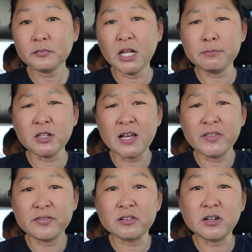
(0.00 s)
I'm glad
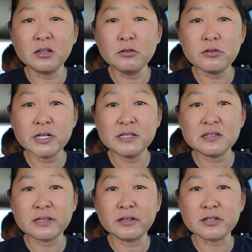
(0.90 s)
that they're nalo
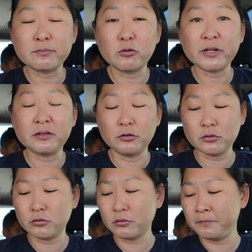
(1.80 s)
greens and they're supporting
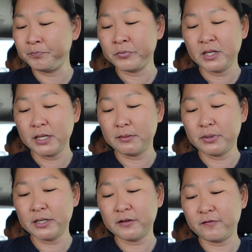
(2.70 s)
local and
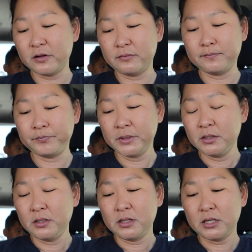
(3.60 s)
buying from
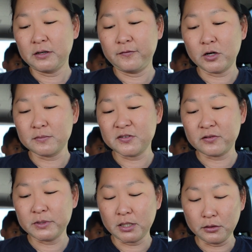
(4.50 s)
farms
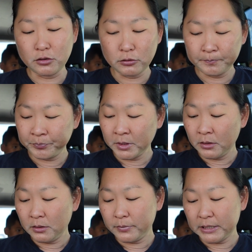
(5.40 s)
from nalo.
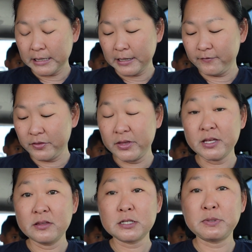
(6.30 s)
But yeah,
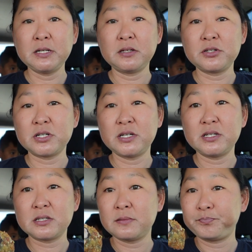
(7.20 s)
everything in this plate lunch
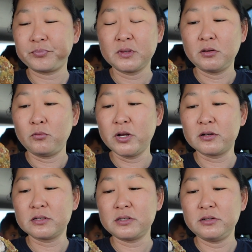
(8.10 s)
is
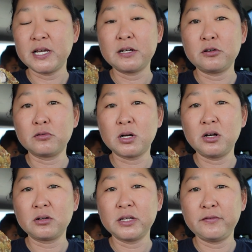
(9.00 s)
winners. You can't go
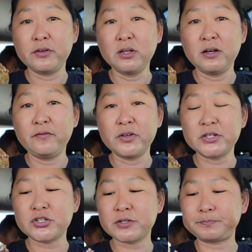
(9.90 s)
wrong if you love
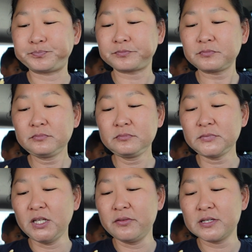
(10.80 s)
fish.
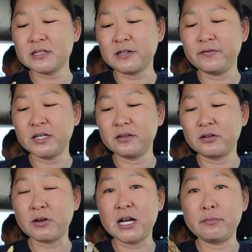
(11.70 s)
The stuffing in the
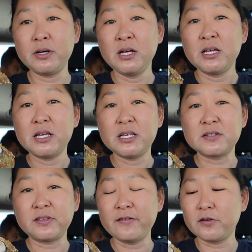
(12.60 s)
crab
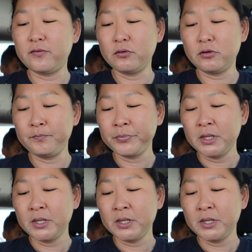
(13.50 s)
is flavorful.